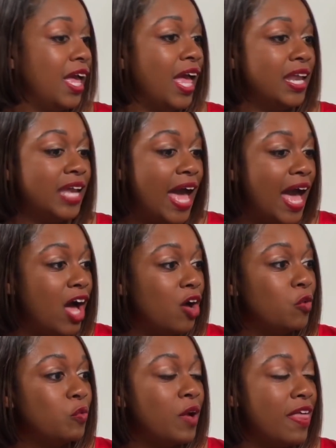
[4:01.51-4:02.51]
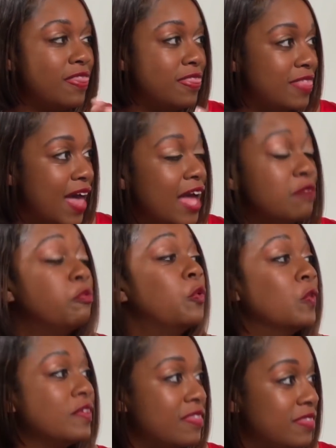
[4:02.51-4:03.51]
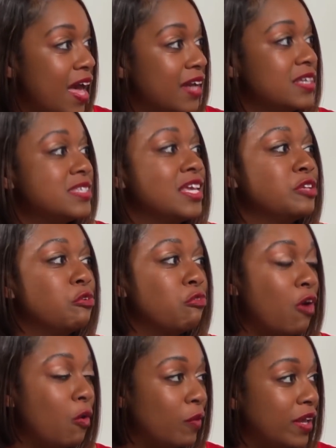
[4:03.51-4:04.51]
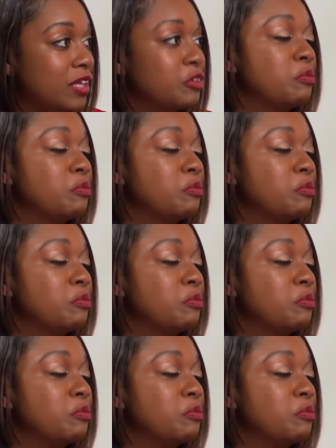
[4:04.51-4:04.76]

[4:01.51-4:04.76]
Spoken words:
and how important that is in growing your